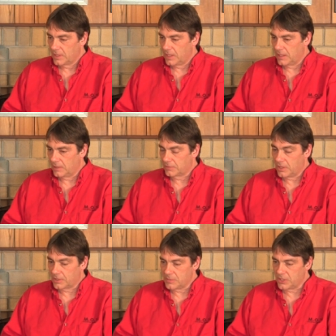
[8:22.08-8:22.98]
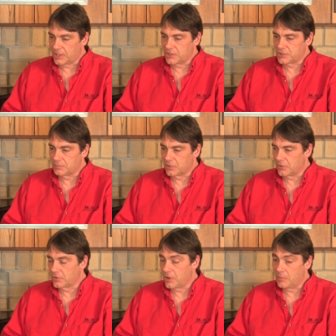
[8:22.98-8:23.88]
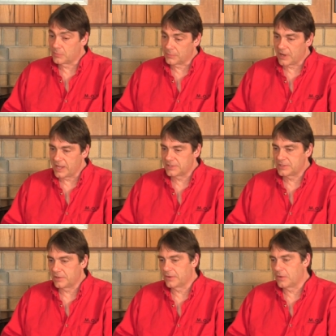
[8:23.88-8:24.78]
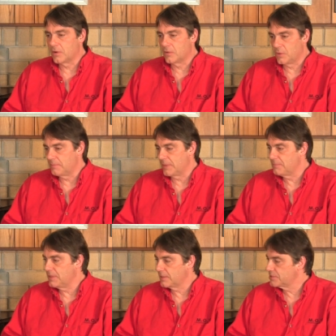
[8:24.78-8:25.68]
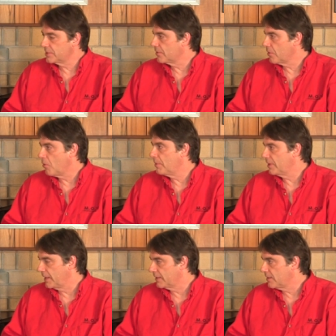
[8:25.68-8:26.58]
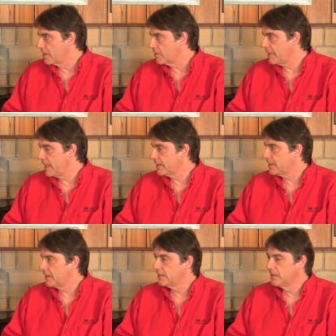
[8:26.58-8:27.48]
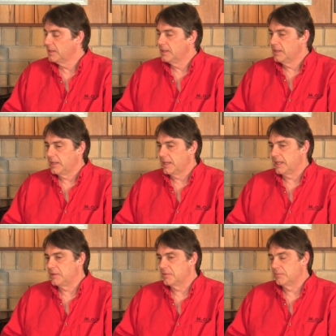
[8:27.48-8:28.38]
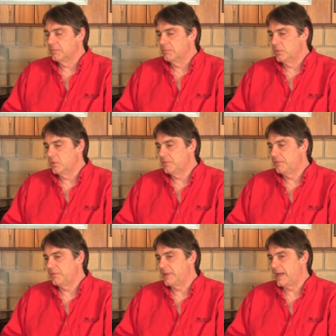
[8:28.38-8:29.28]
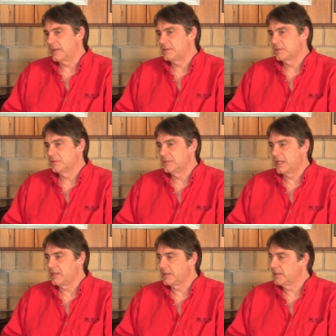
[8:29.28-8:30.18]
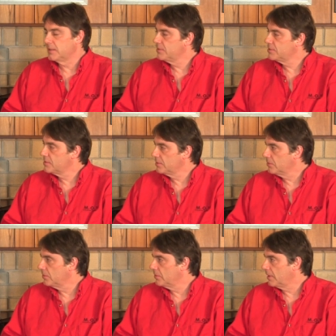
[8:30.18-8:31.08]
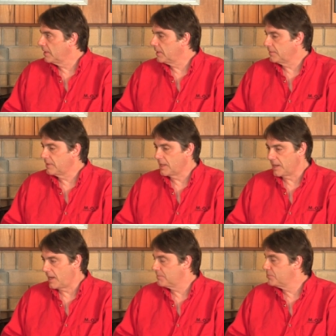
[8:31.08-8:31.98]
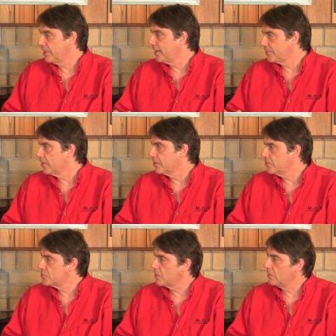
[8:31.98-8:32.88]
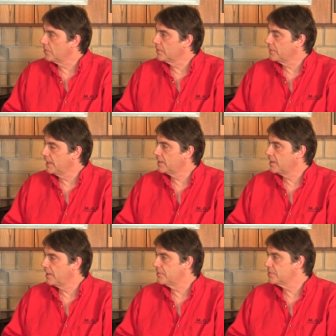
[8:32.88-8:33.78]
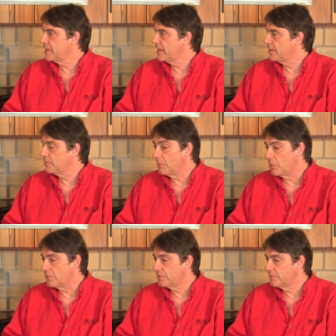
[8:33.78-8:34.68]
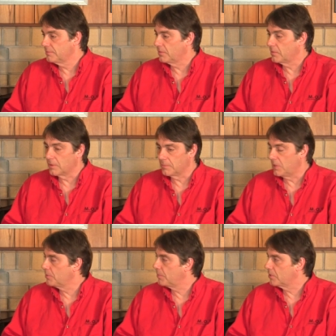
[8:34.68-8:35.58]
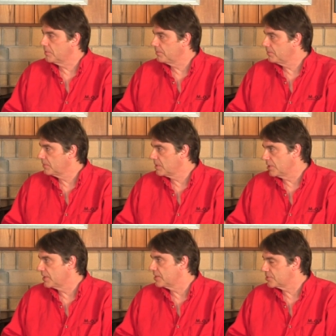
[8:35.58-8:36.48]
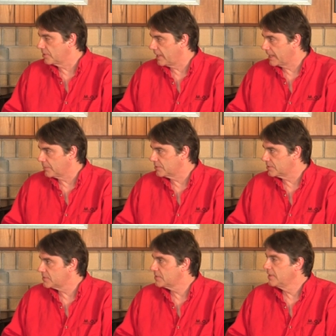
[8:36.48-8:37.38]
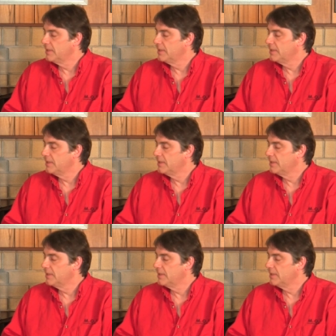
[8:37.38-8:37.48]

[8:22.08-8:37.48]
a communication protocol, proprietary or what might be considered open, like LON or BACnet, and move that data into an object or a controller that can understand both or multiple communication languages.